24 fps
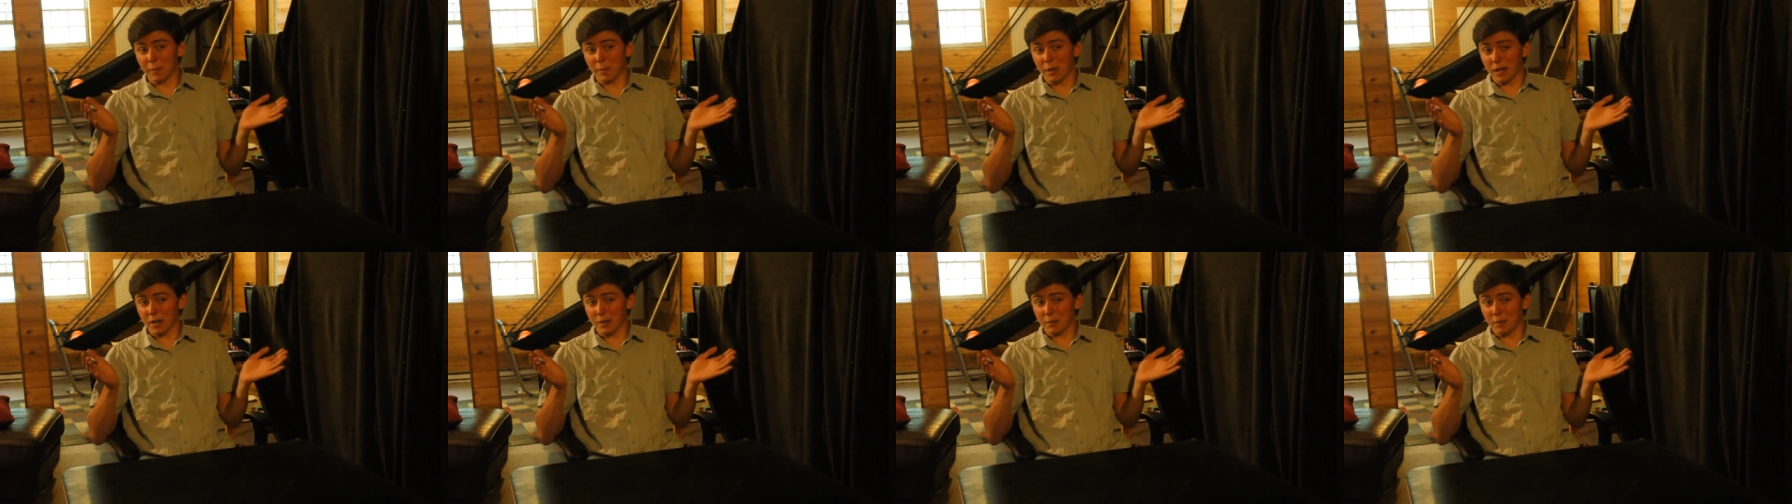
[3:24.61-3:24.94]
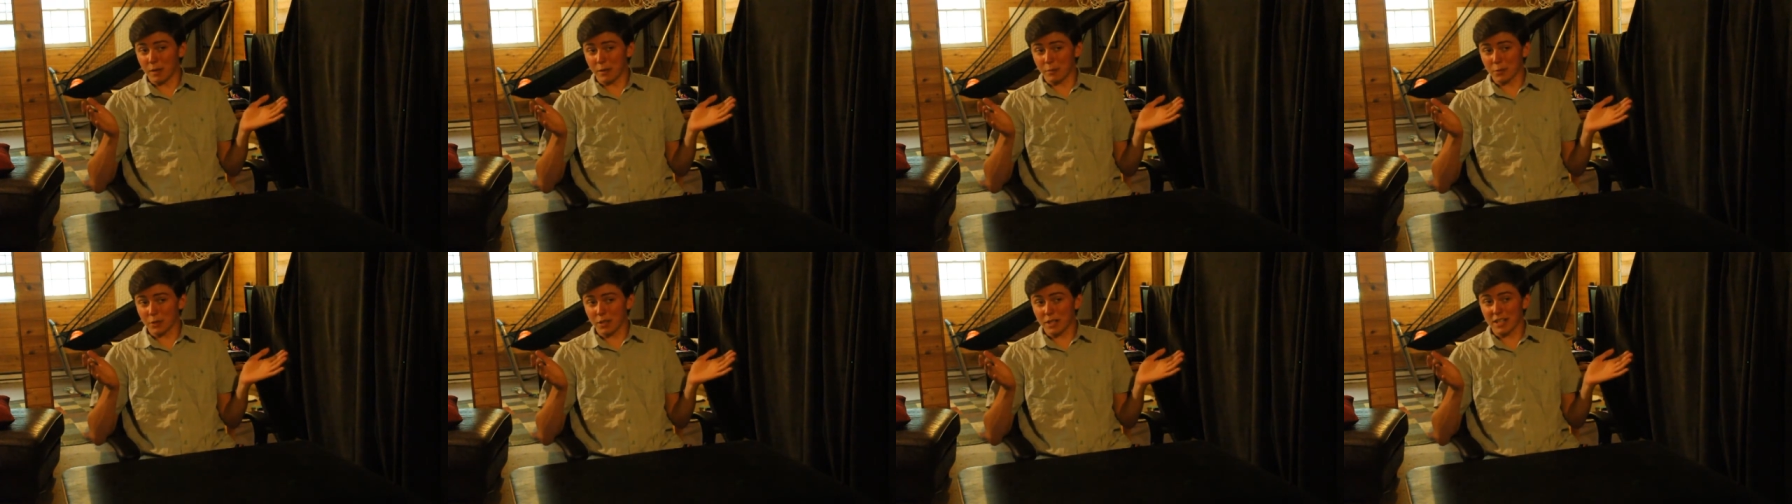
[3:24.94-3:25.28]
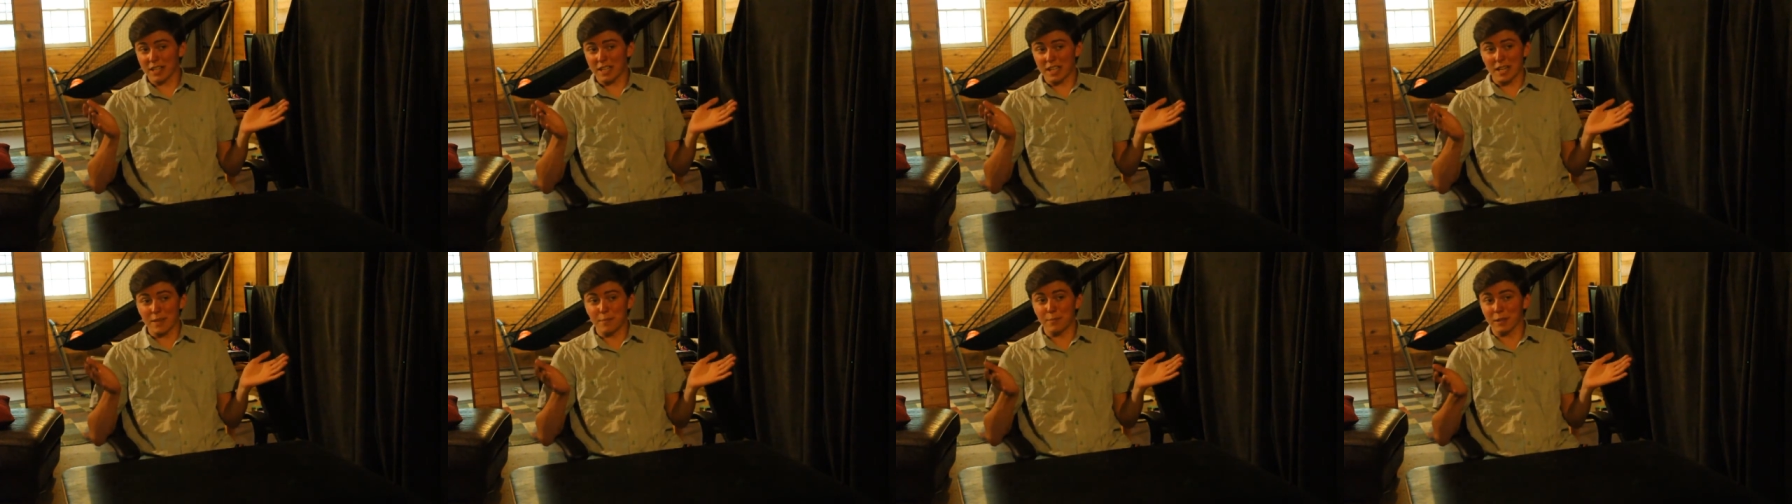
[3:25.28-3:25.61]
a better
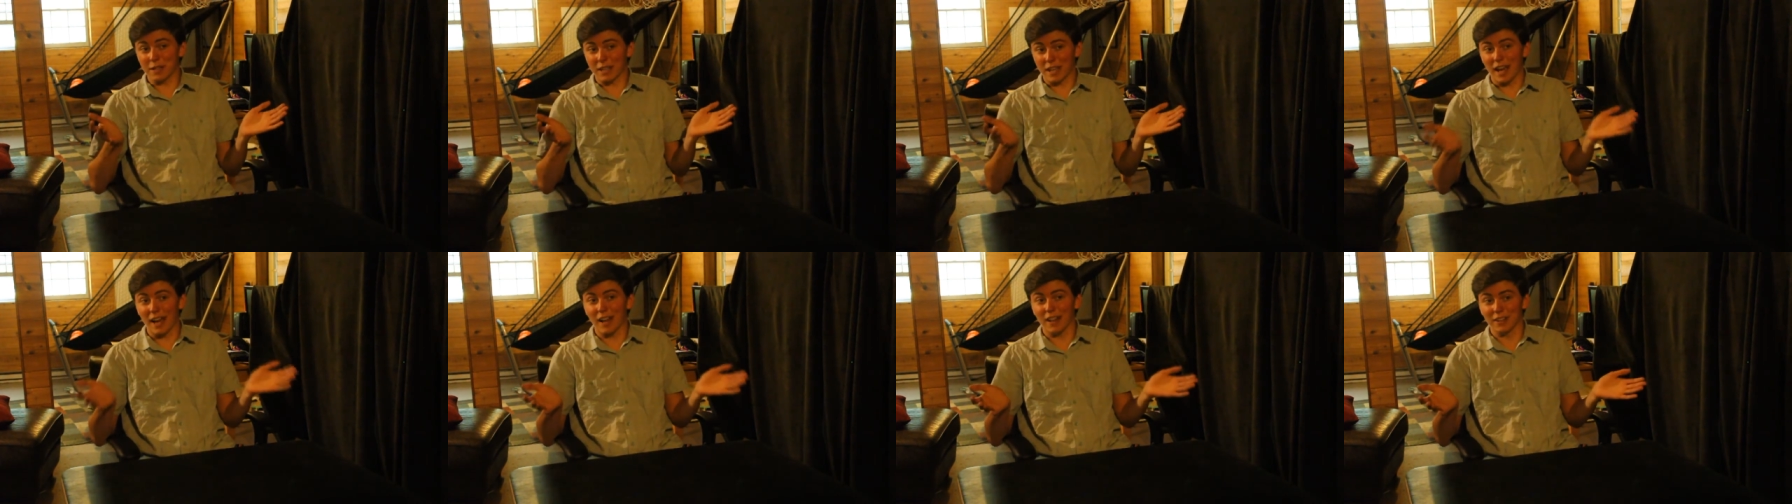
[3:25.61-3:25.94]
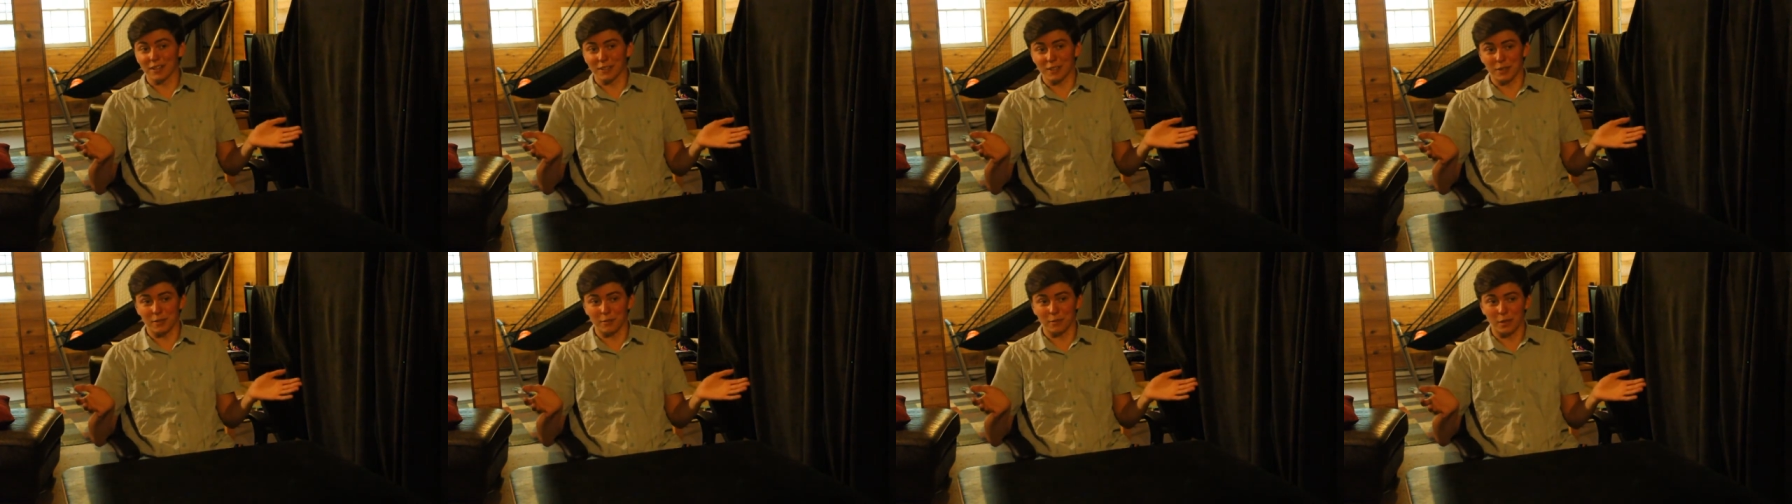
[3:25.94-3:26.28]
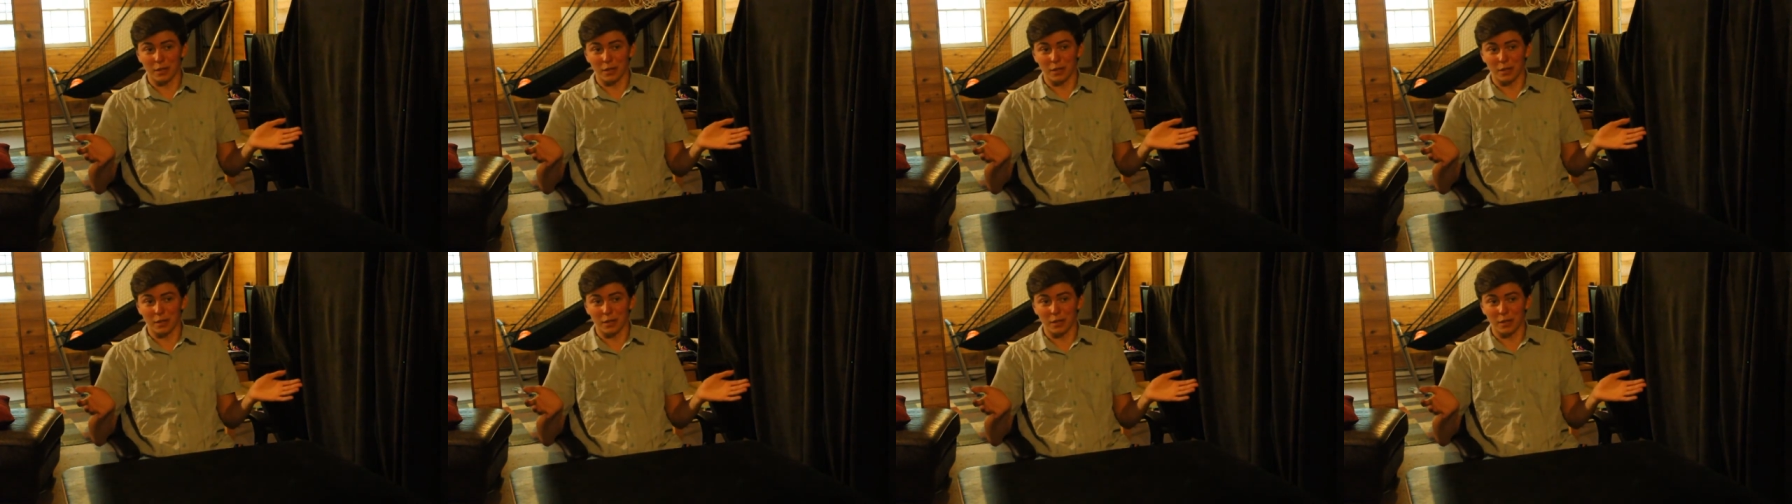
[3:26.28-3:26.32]
memory, keep a calendar,